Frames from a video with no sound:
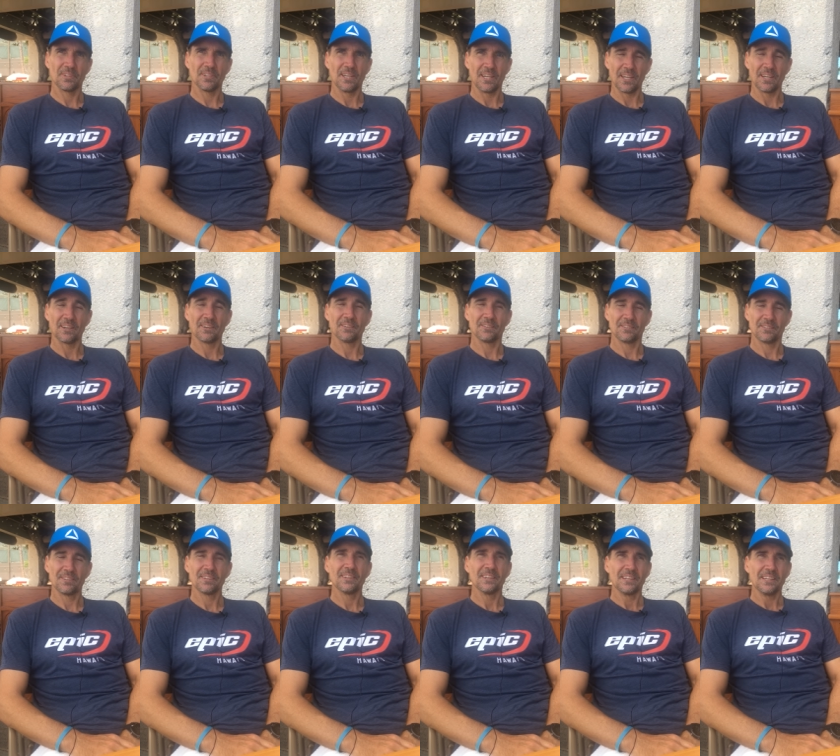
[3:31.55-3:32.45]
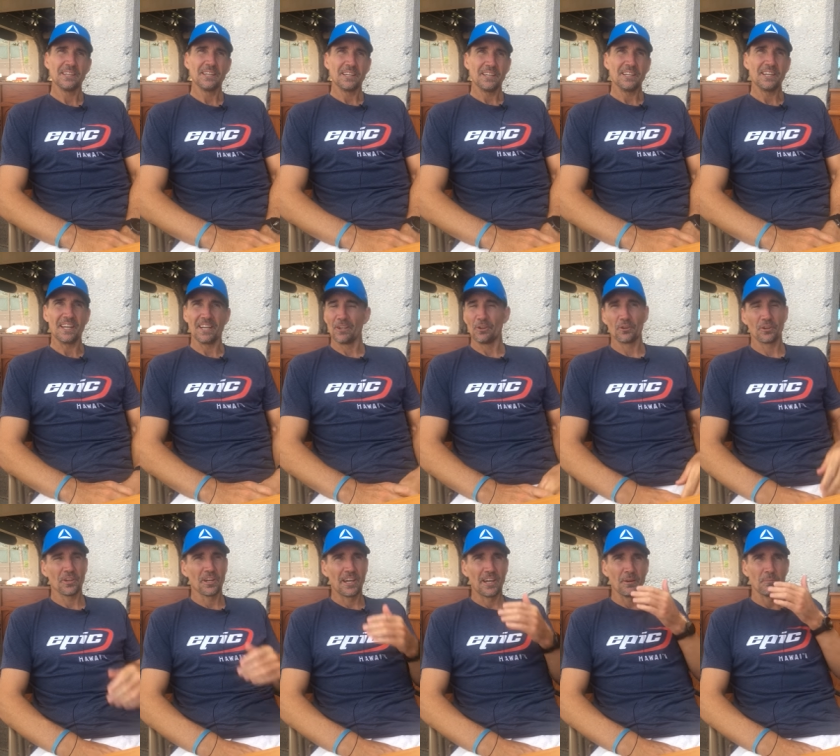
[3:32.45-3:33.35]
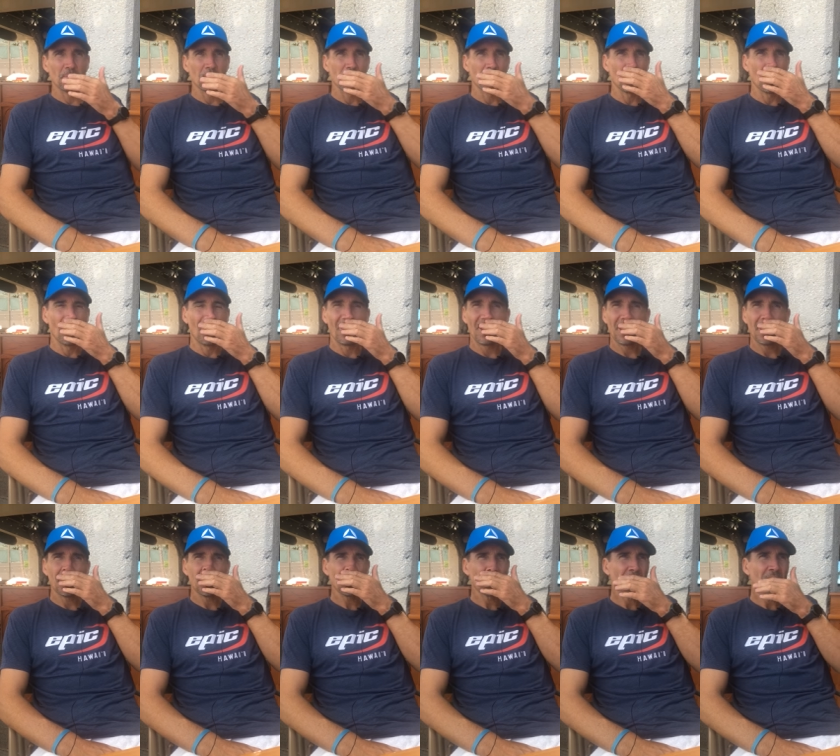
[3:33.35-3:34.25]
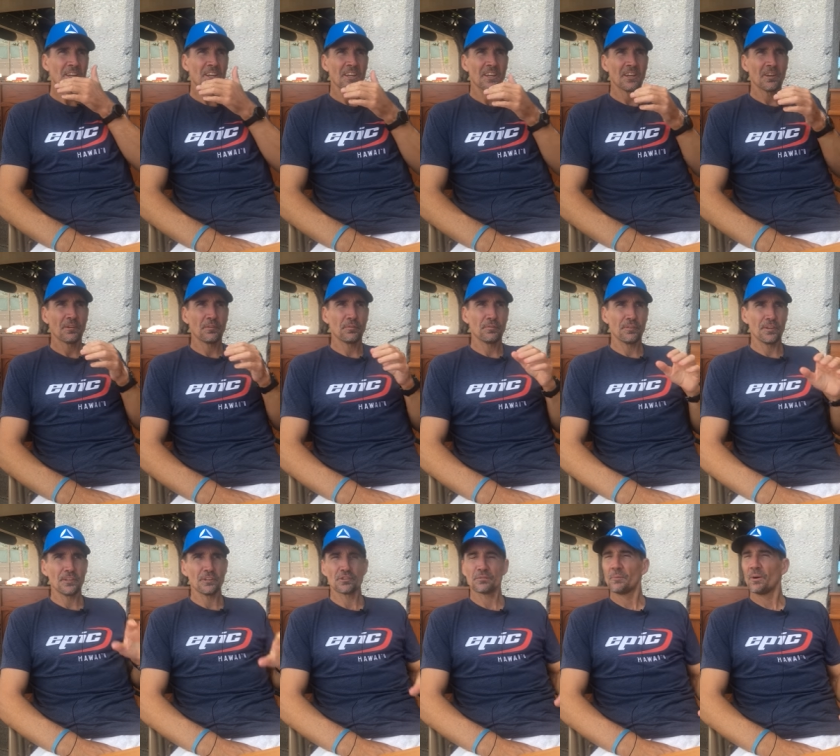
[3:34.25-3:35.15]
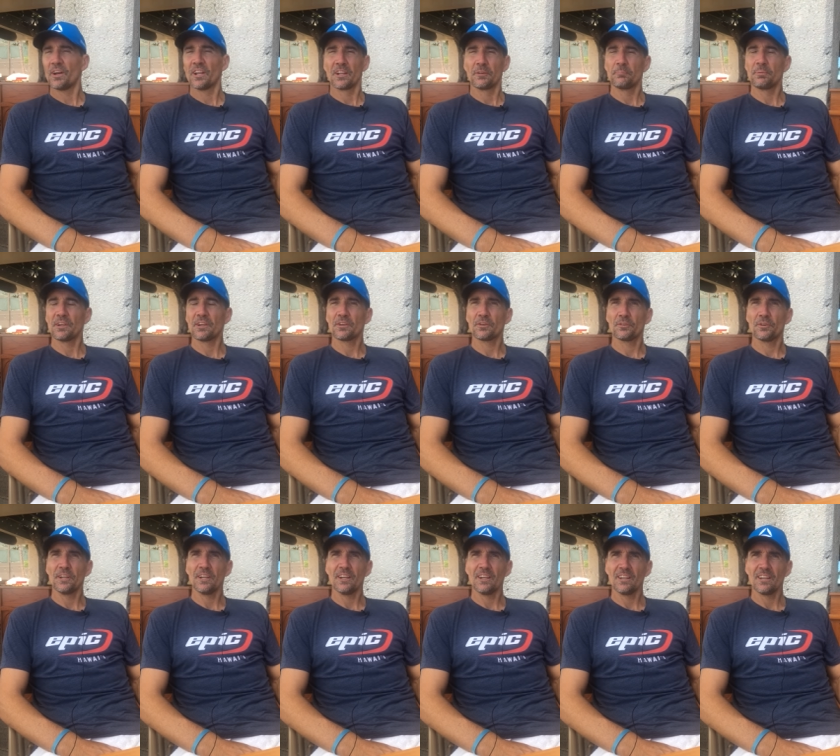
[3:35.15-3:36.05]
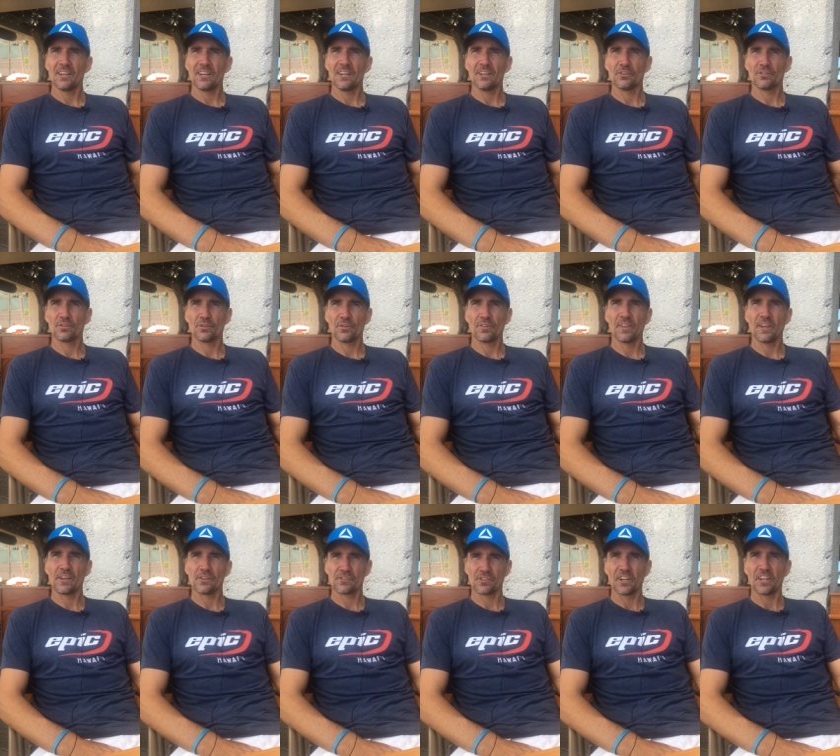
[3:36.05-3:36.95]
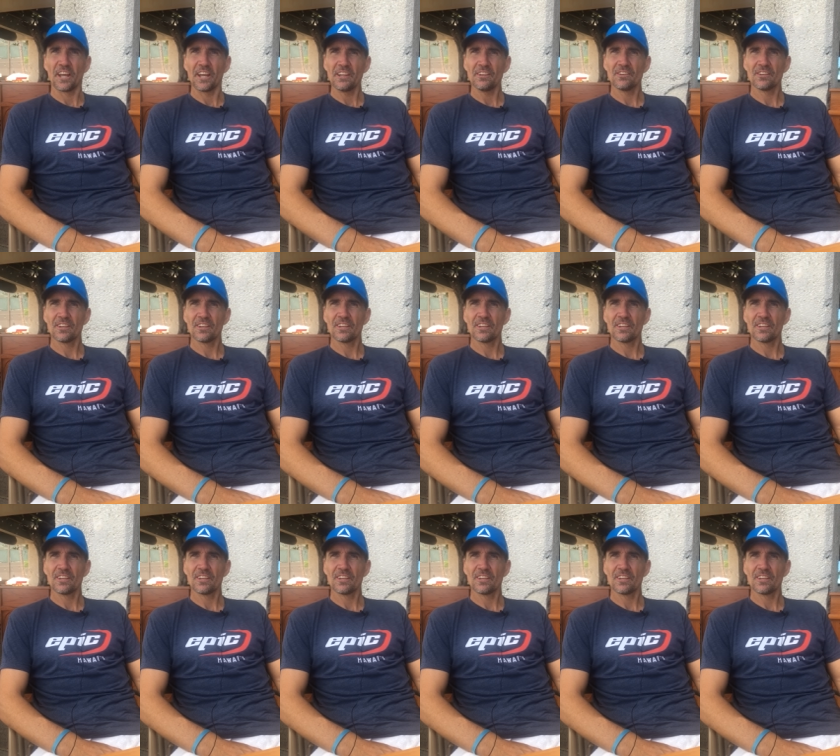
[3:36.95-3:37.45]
Yeah. Yeah, look, I finished my Olympic career in 2008.